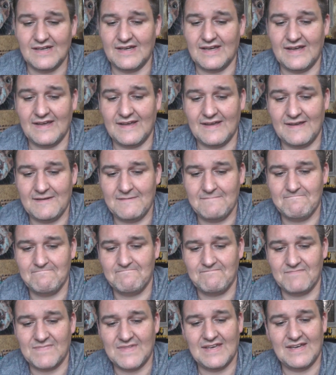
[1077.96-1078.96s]

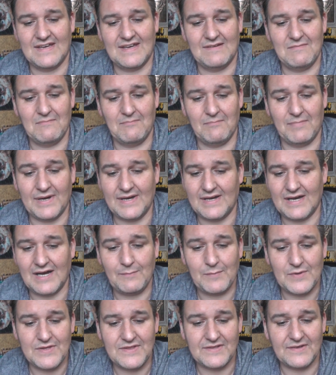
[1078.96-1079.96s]
But
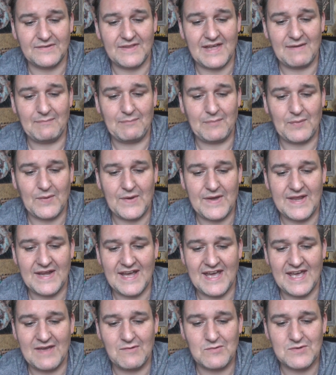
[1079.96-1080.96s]
up until that
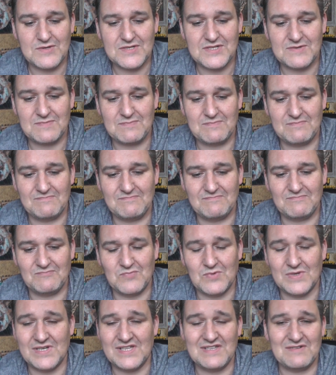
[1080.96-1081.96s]
point, I was
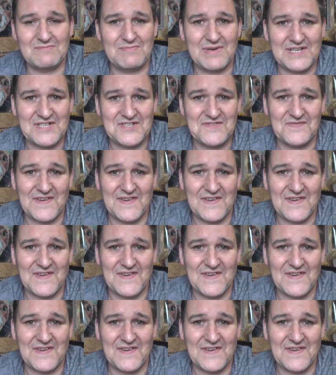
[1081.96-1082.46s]
one of their biggest